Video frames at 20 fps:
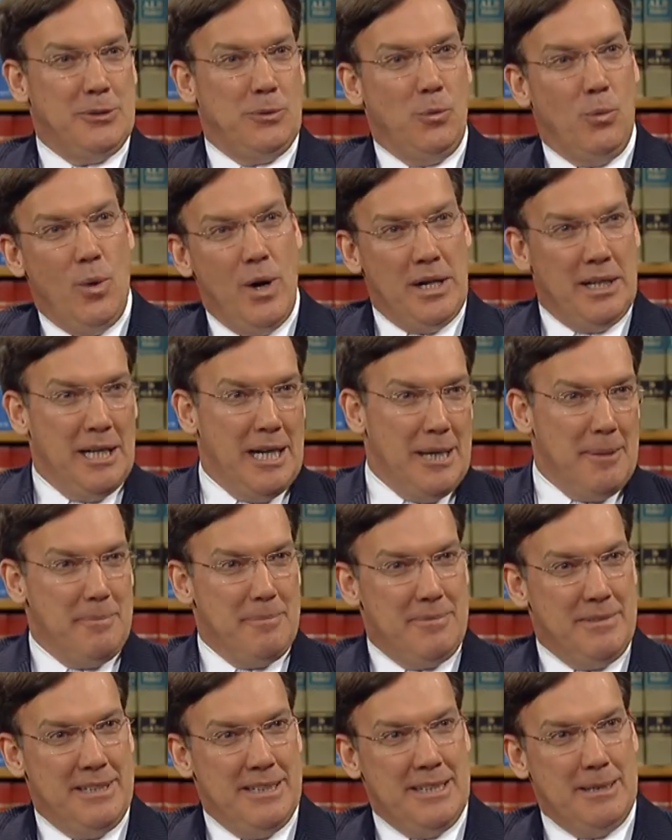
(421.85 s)

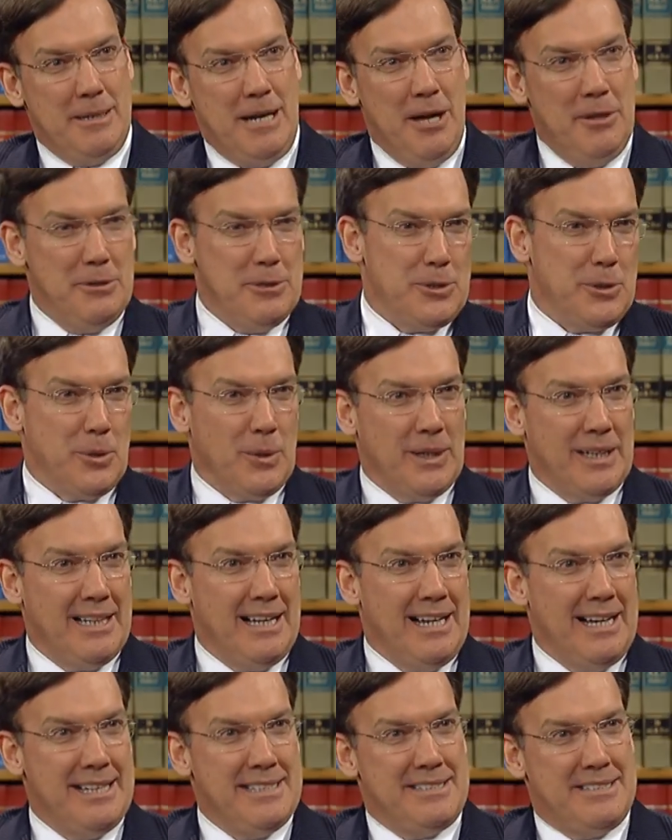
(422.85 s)
one-up the other tour
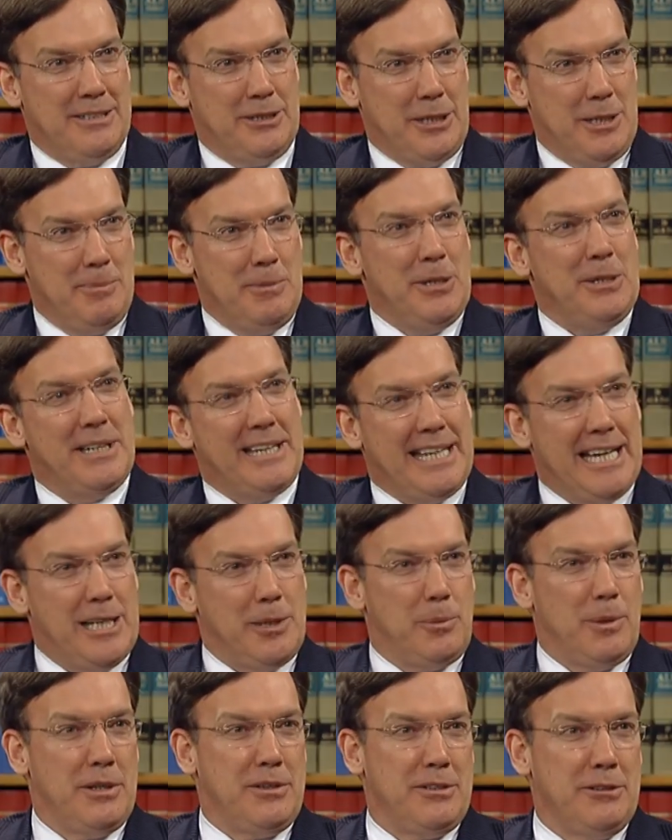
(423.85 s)
guide to
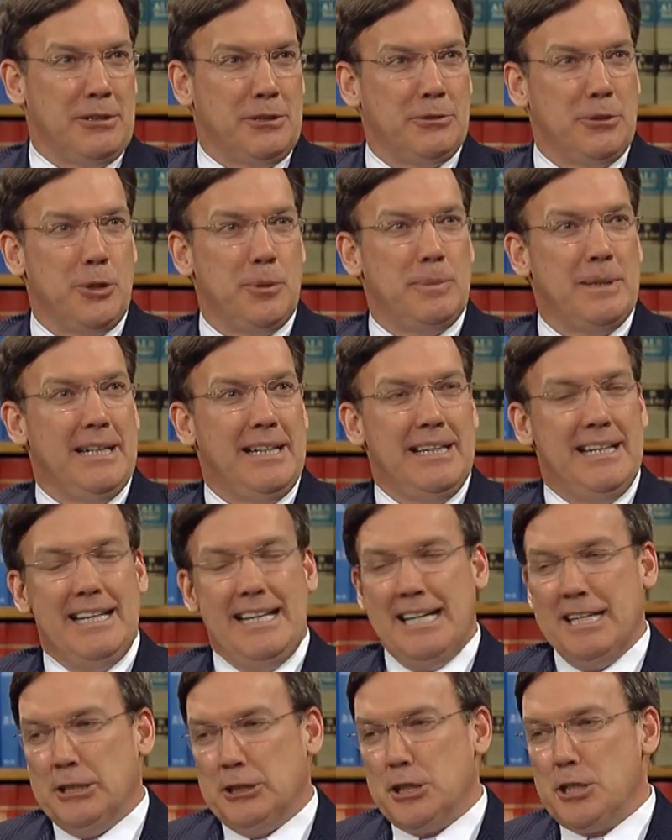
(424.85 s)
communicate with their group.
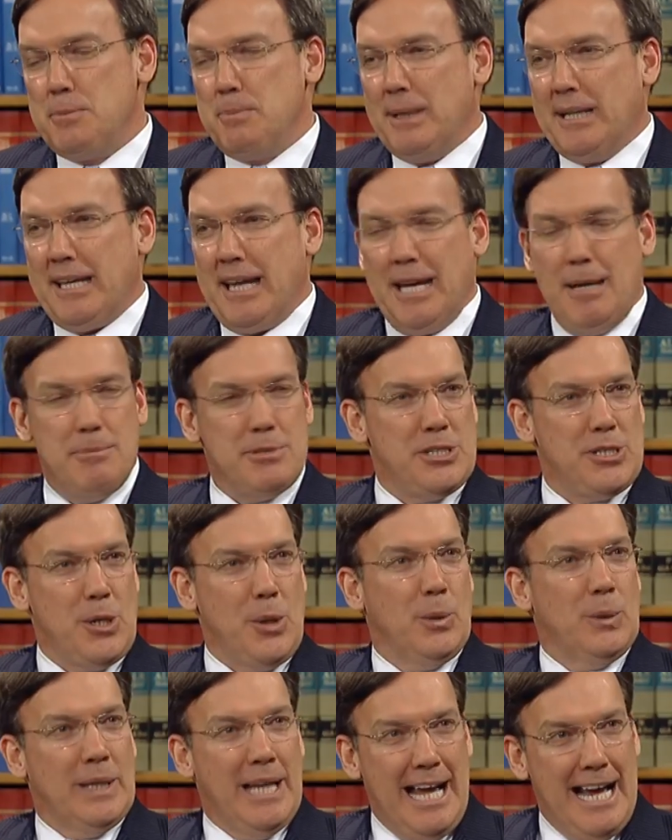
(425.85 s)
And it just became
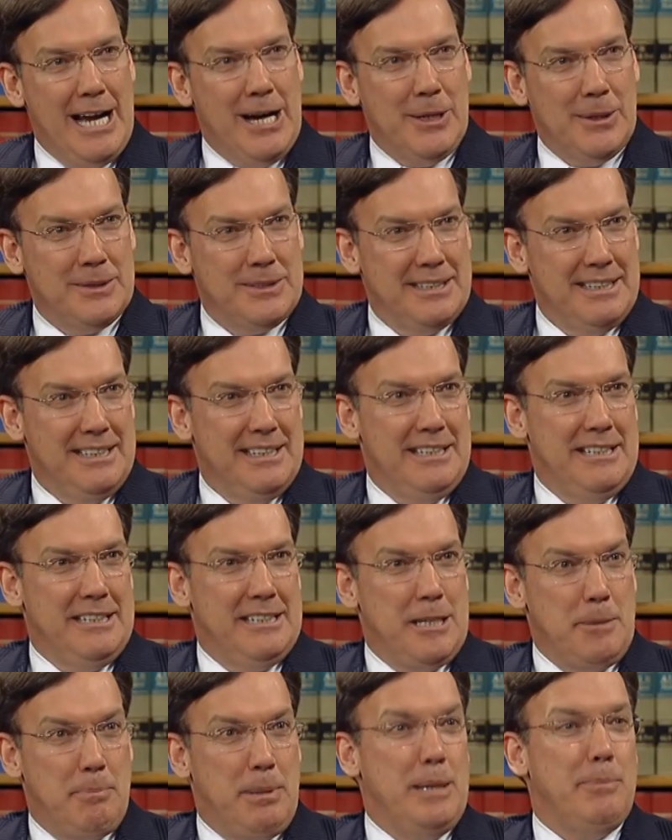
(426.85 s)
so loud
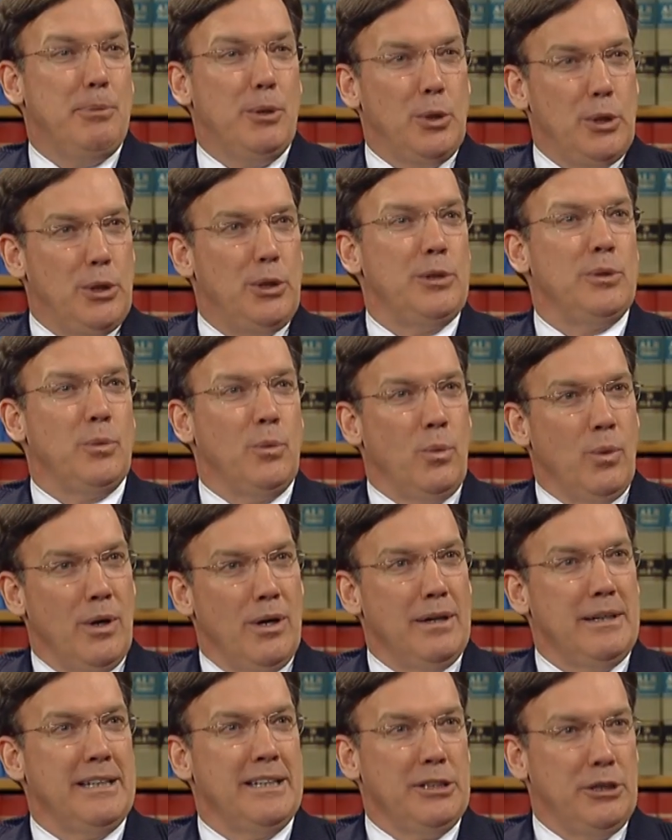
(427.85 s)
that people couldn't
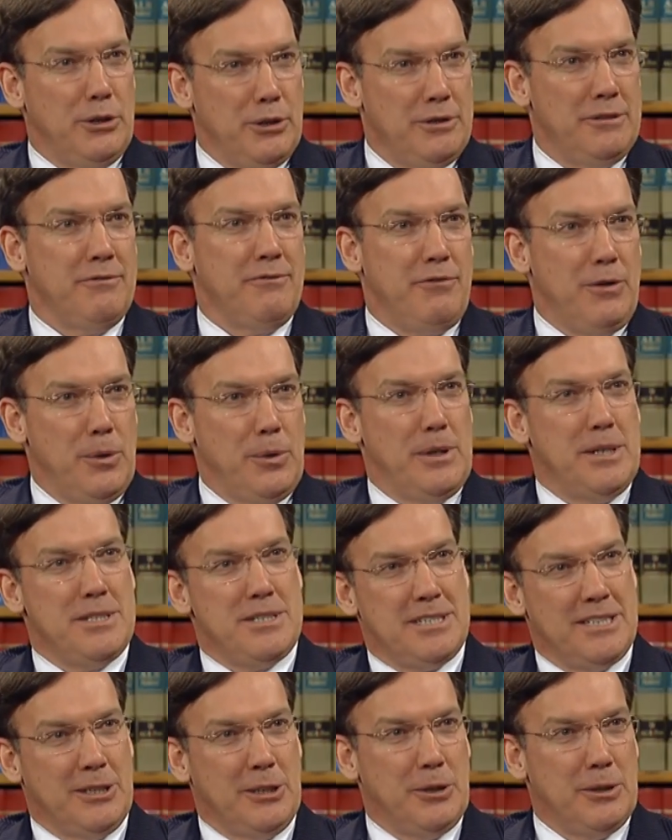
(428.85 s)
work and couldn't
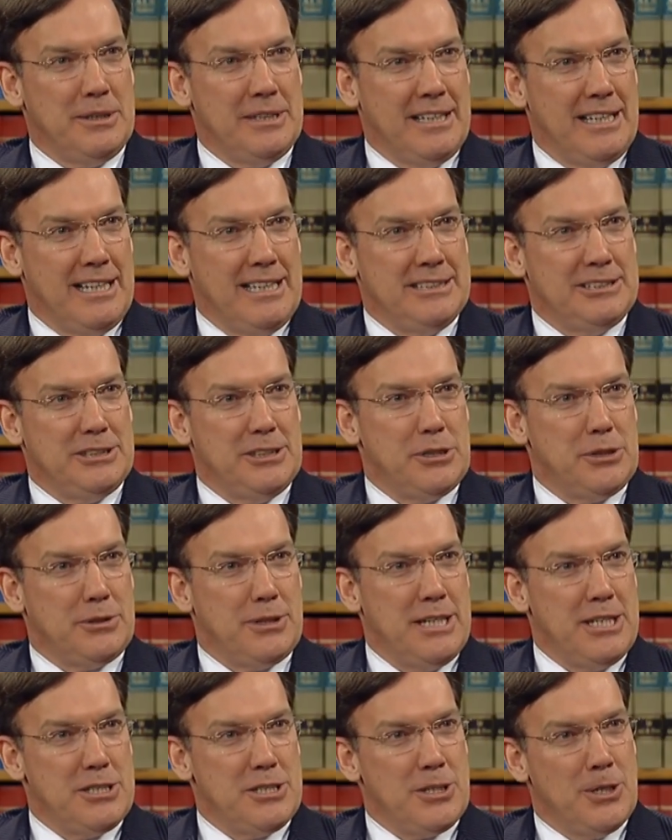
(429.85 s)
focus and couldn't
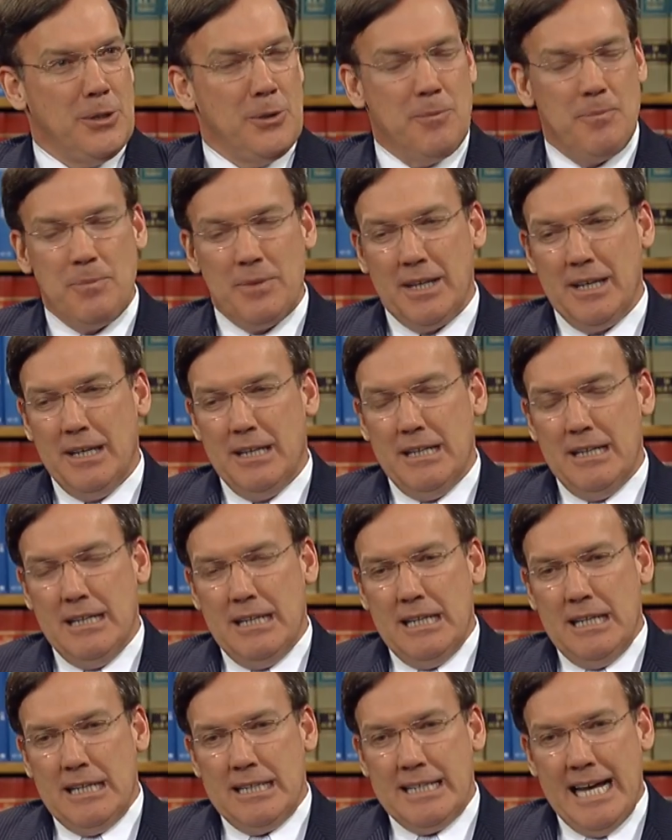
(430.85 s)
concentrate. So
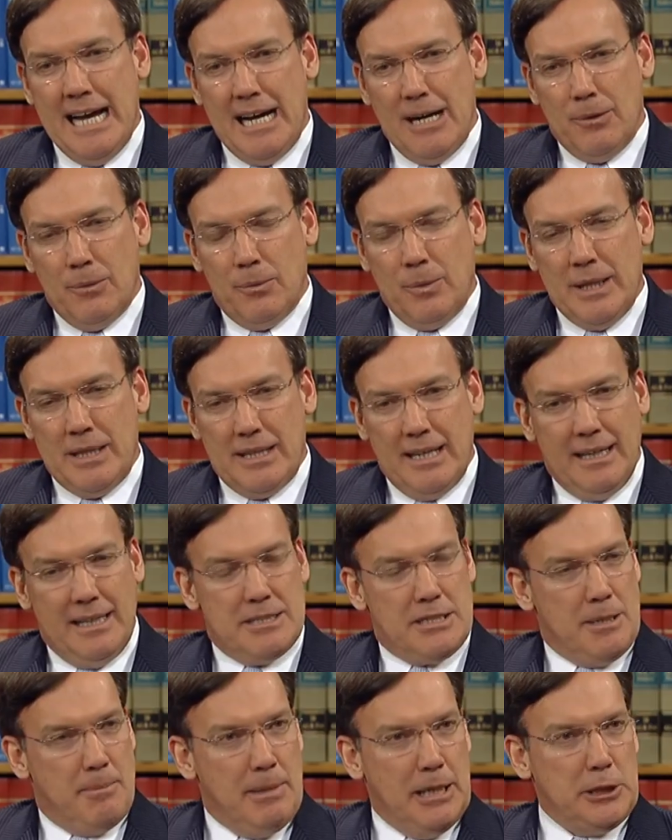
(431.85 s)
now we think
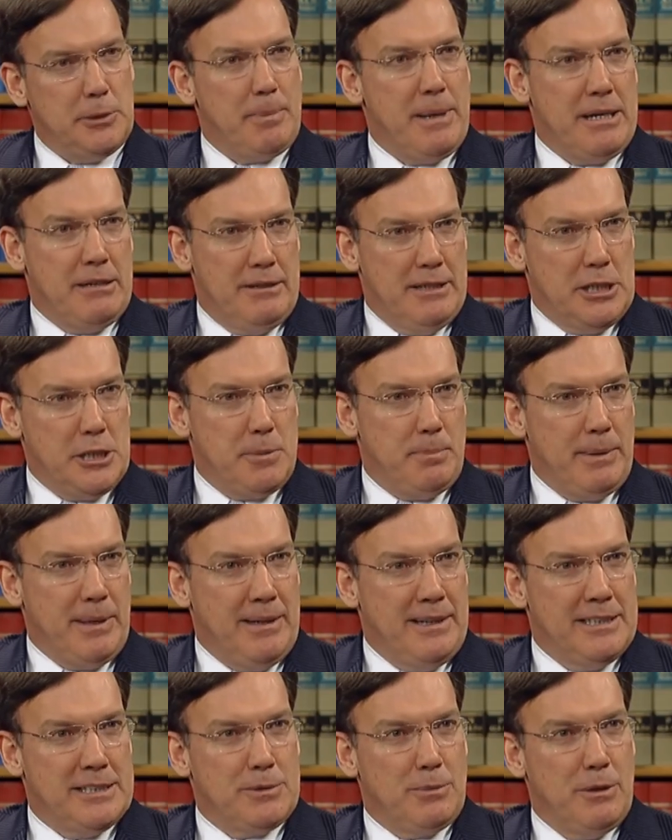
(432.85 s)
it's a much better
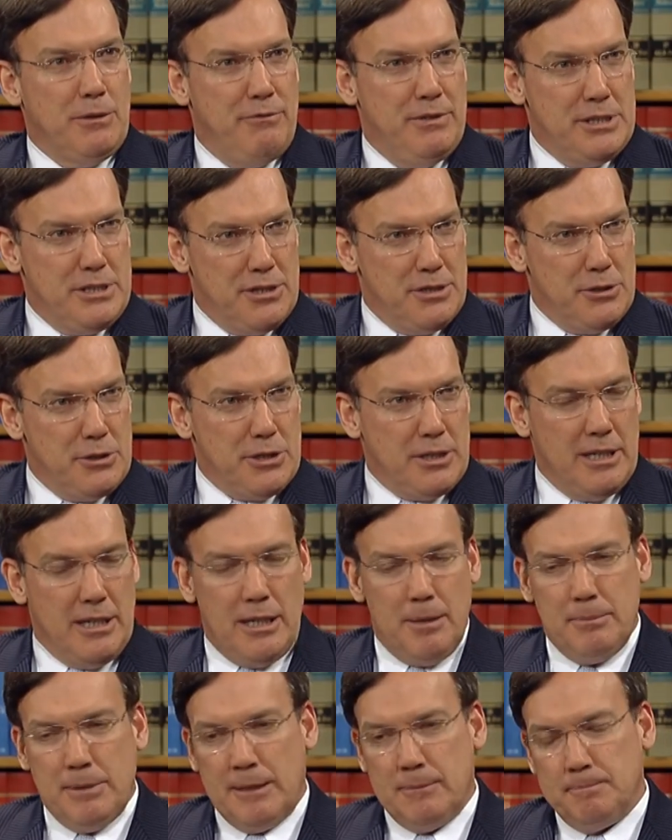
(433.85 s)
experience where visitors
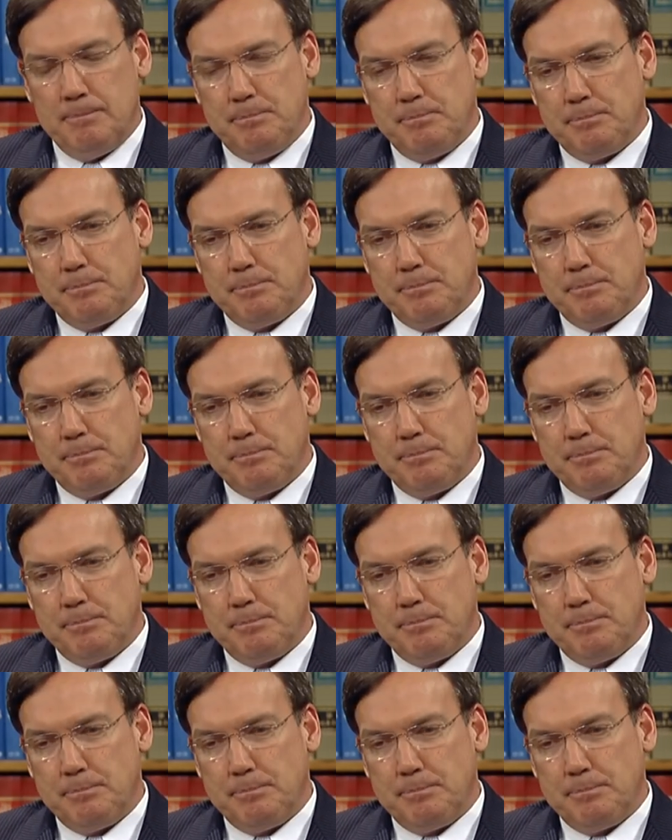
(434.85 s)
come and